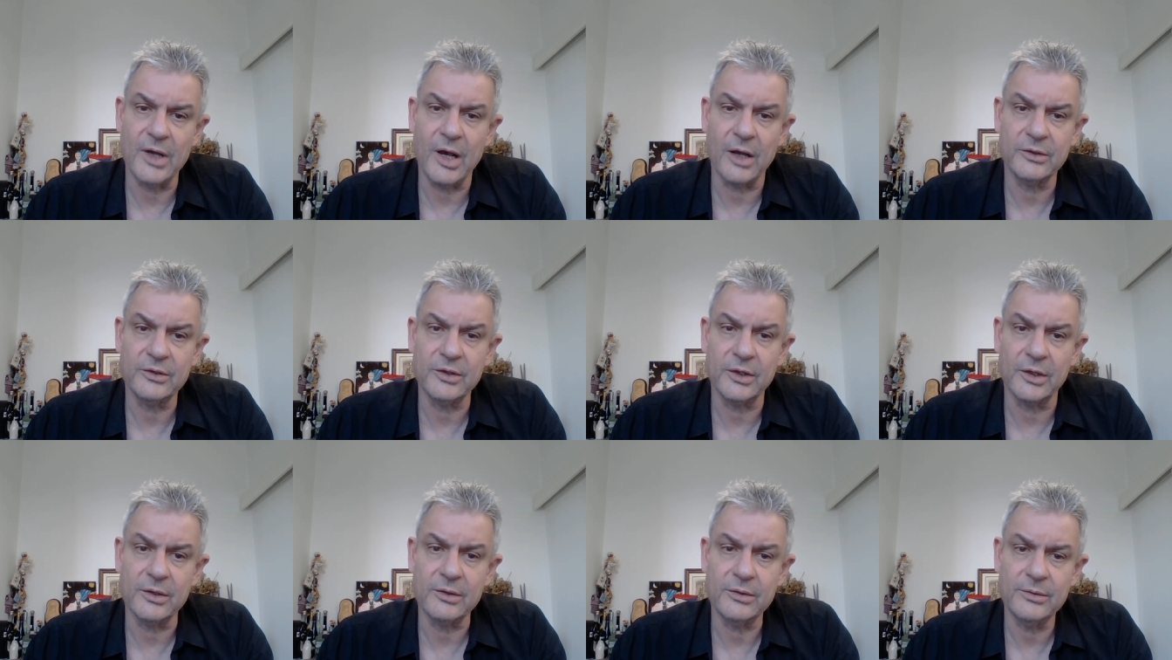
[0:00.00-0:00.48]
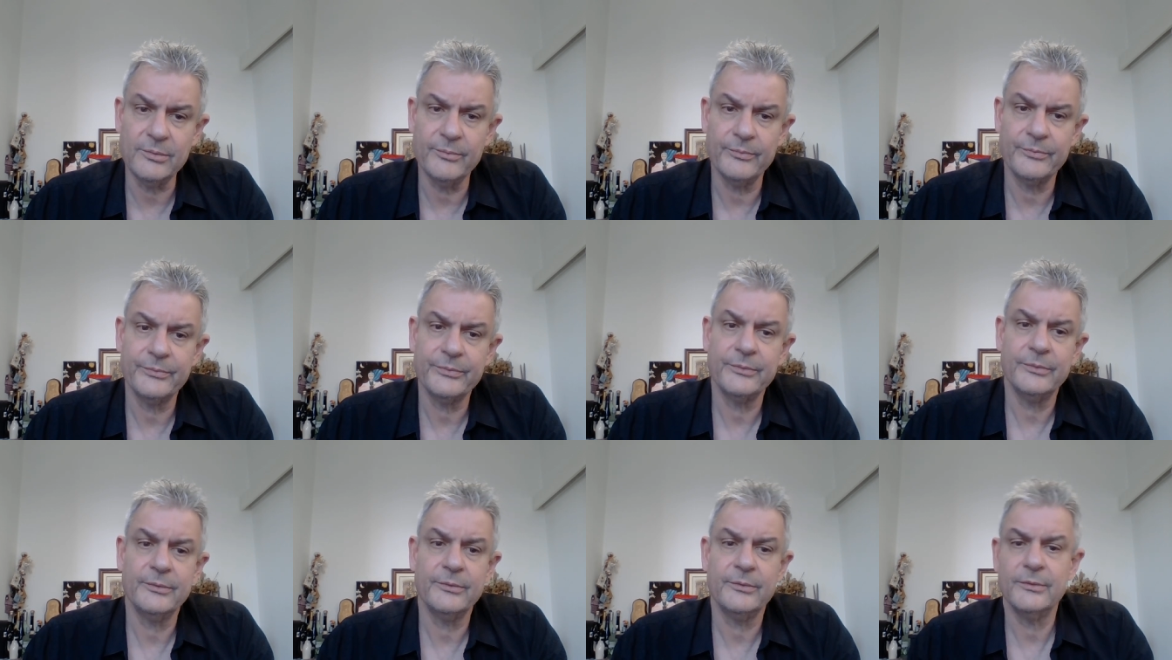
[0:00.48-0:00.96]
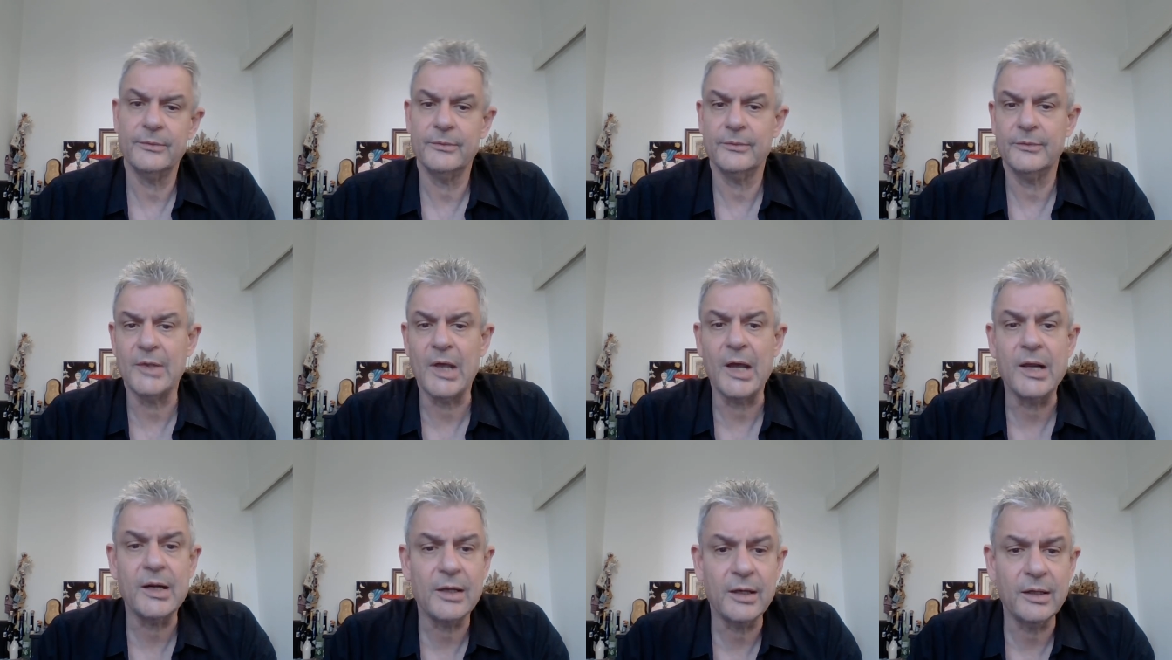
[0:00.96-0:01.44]
article
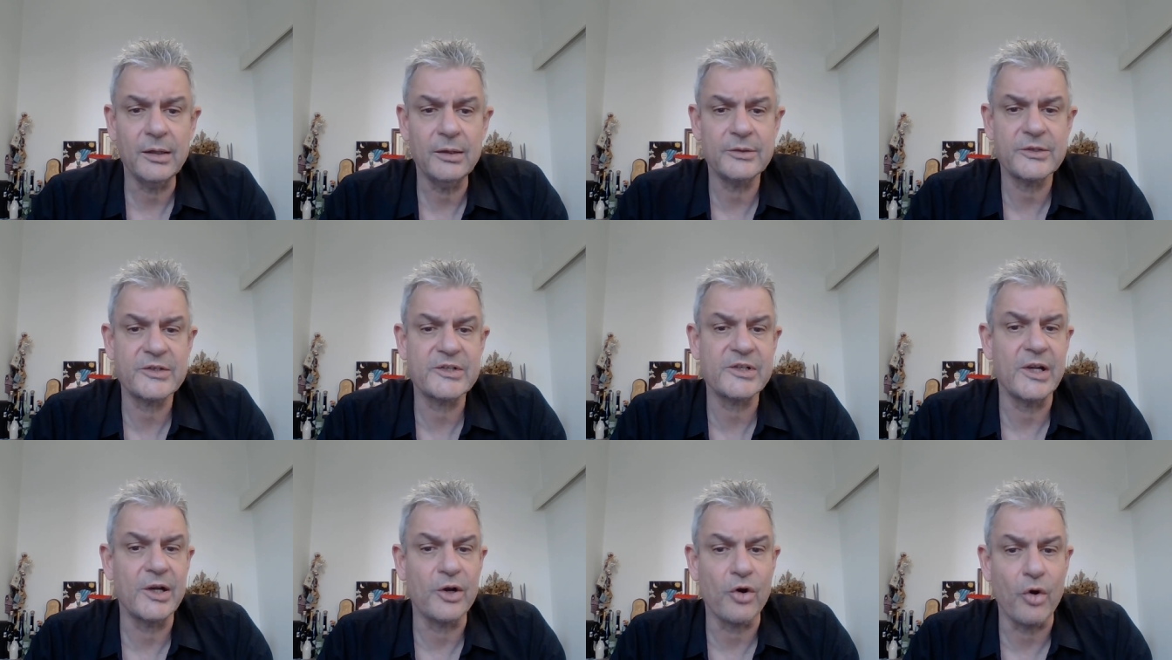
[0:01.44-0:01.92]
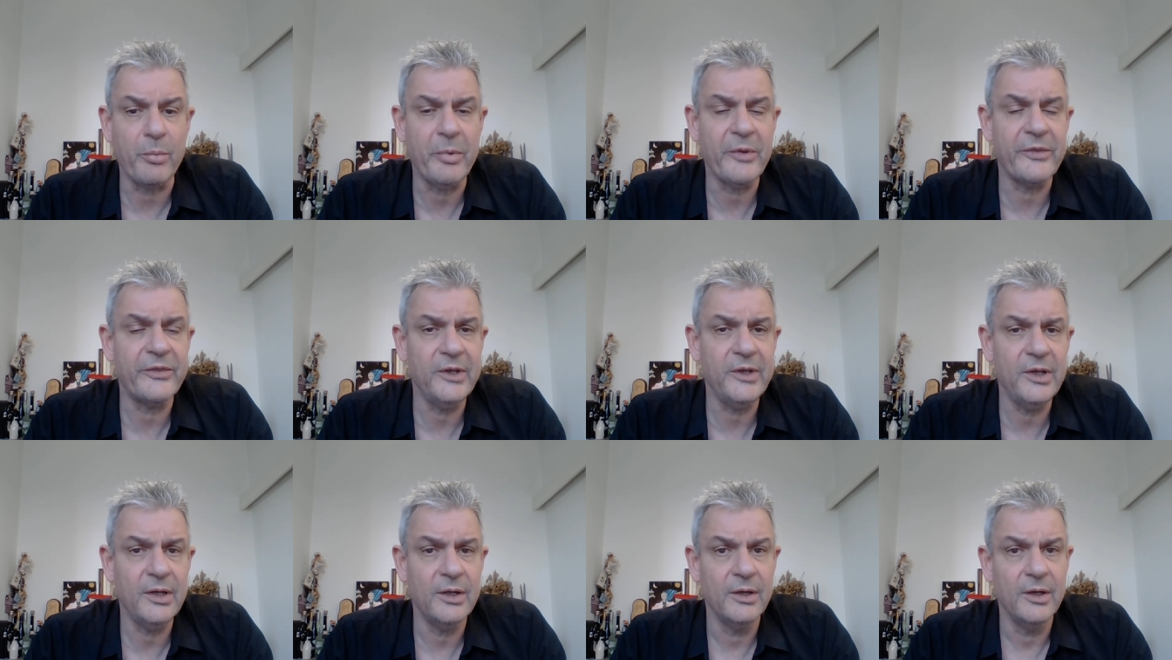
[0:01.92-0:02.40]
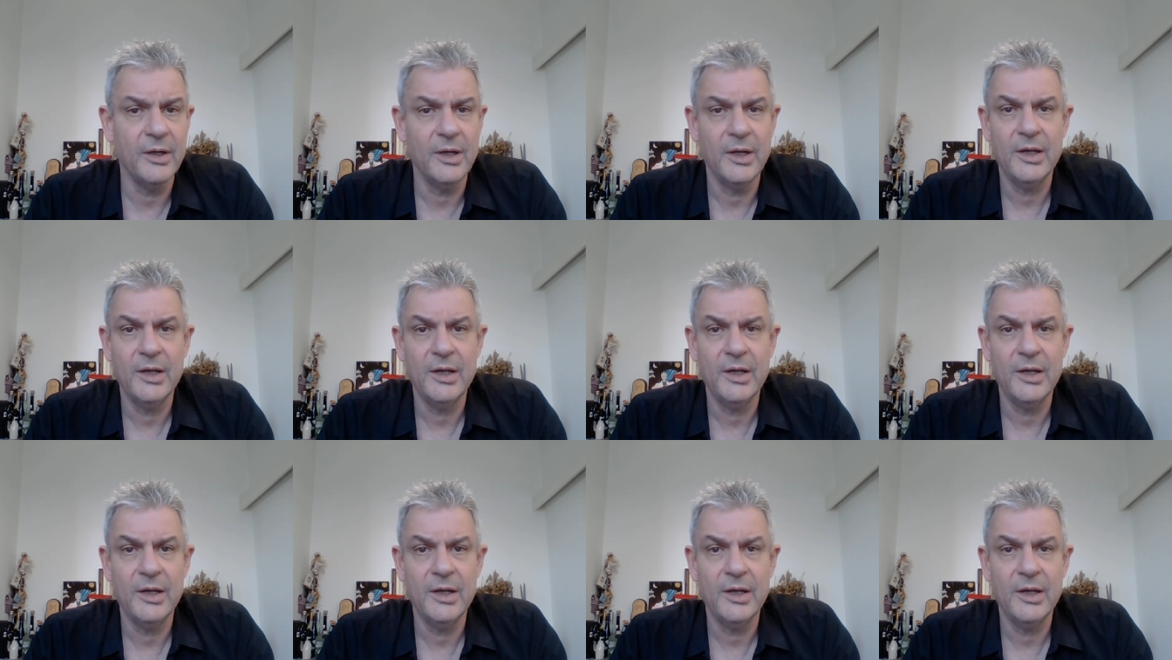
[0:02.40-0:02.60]
titled Psychopathy